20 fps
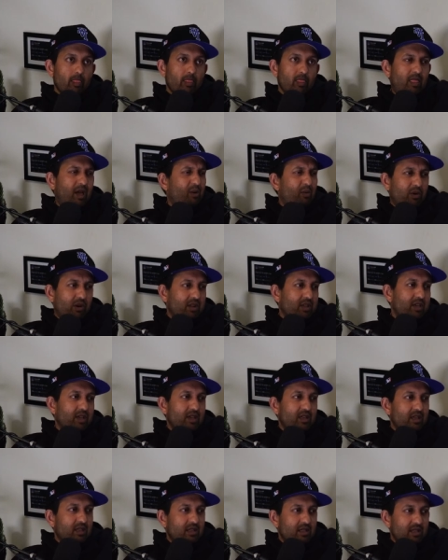Not
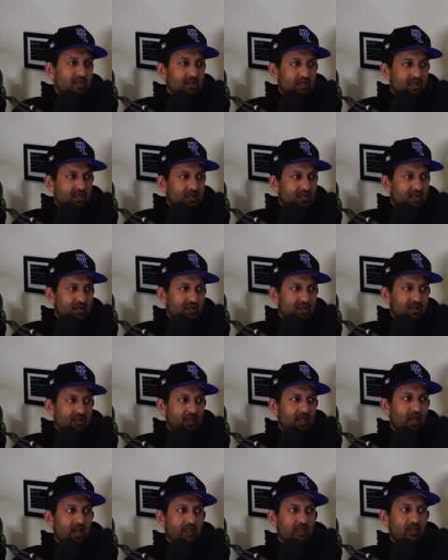working. Yeah.
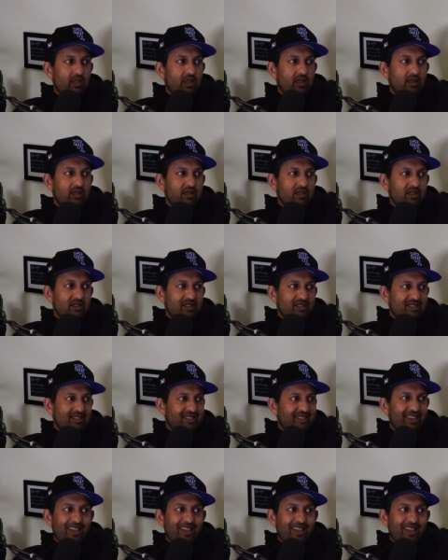Working's yeah, stupid.